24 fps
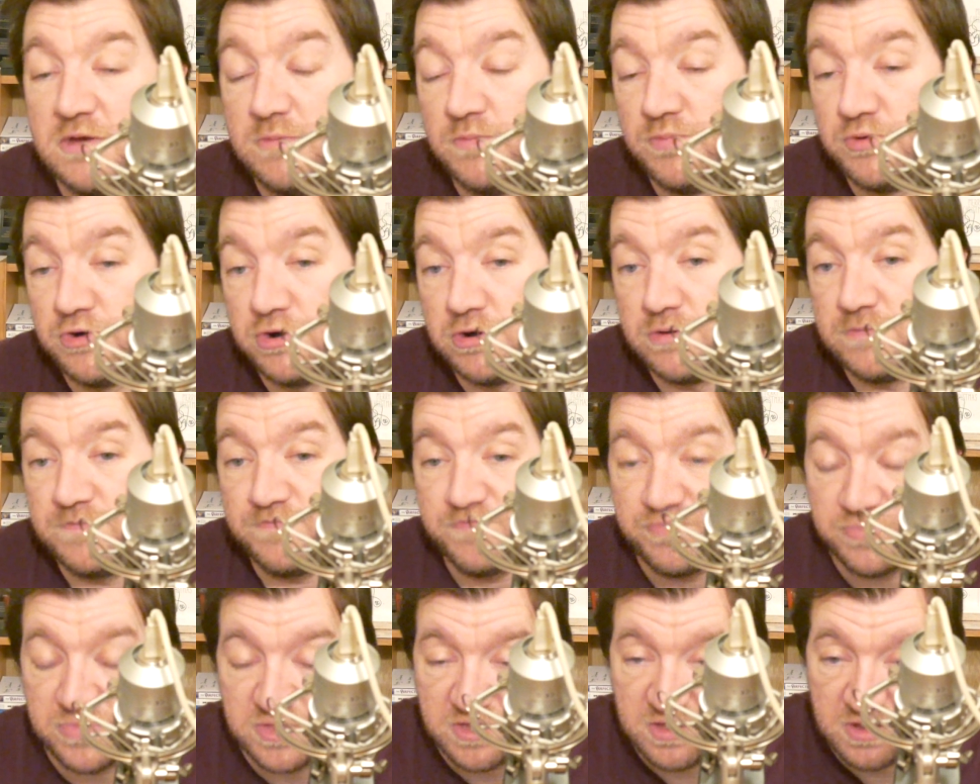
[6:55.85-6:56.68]
But,
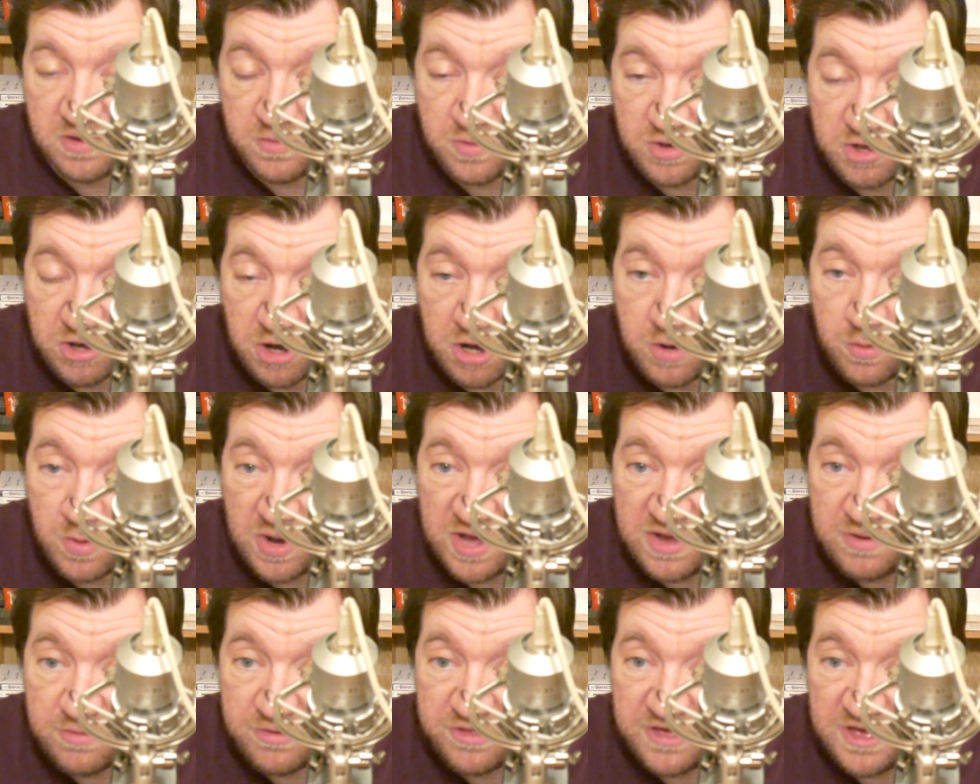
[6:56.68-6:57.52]
you know, we got
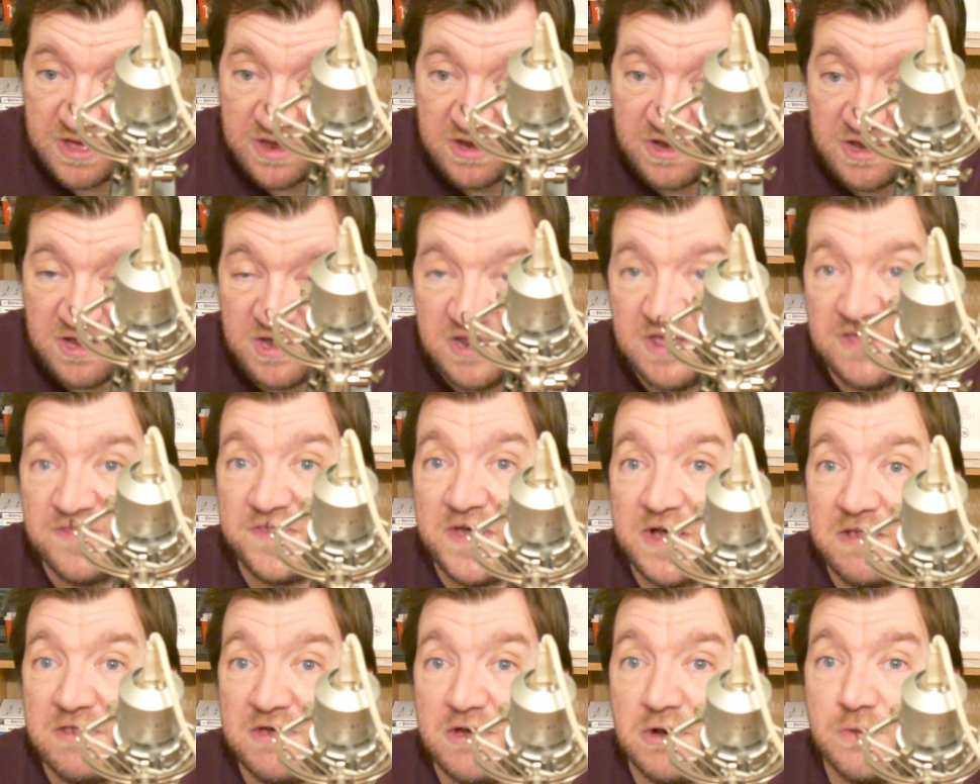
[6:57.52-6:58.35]
away with it, and you need
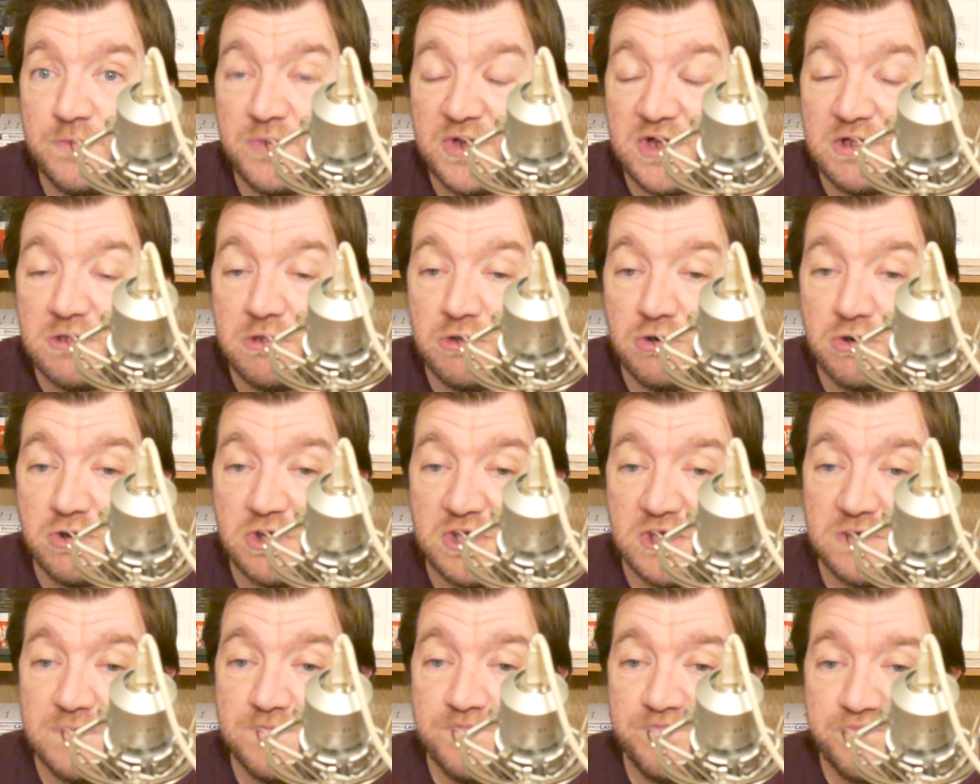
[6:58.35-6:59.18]
that little bit of luck.
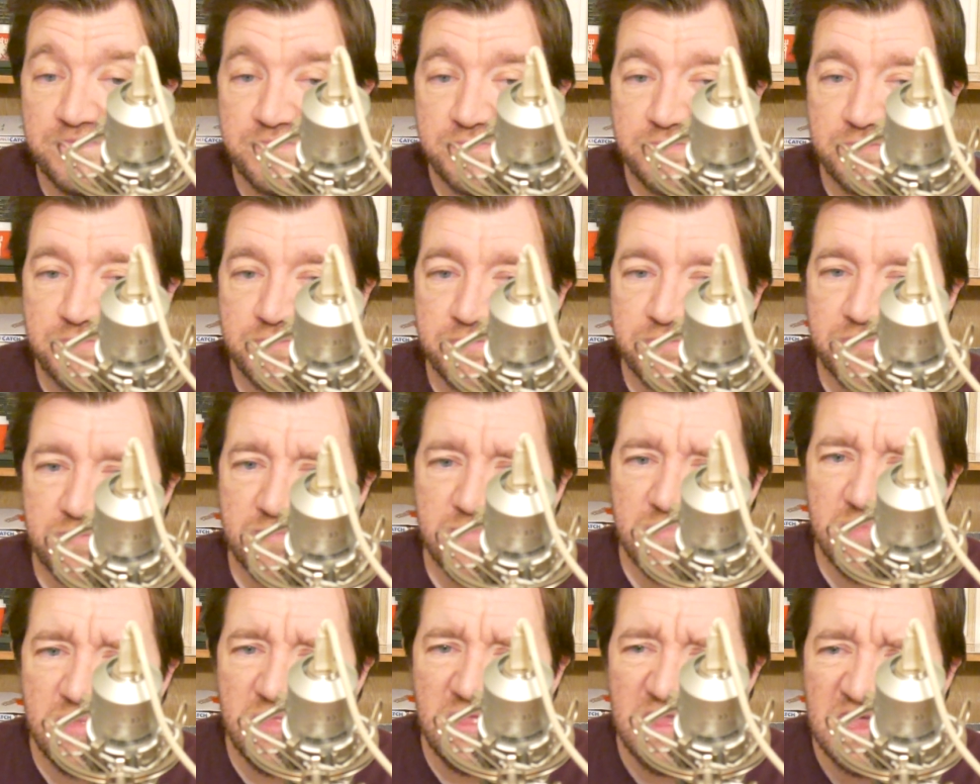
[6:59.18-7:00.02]
And
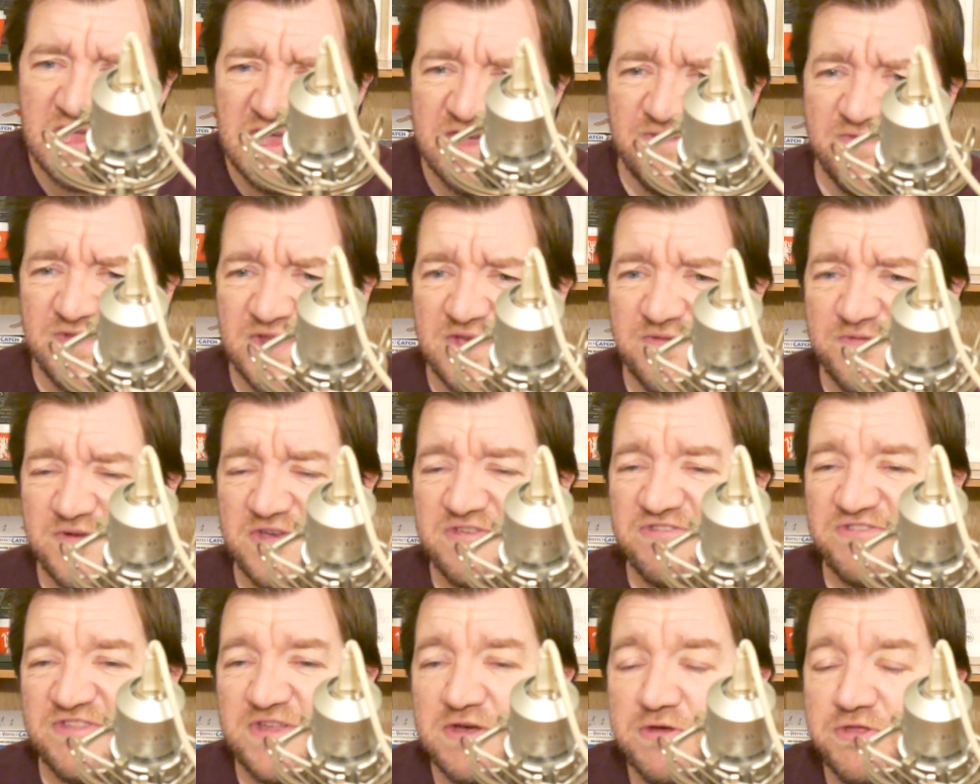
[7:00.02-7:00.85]
even if I
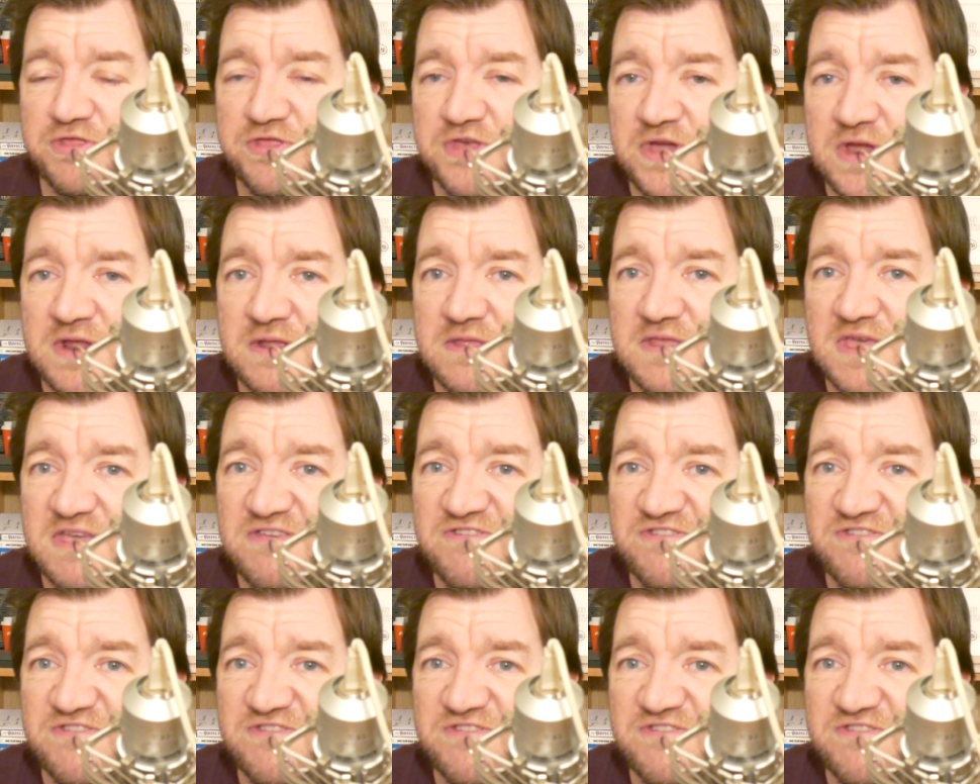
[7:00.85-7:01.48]
still think this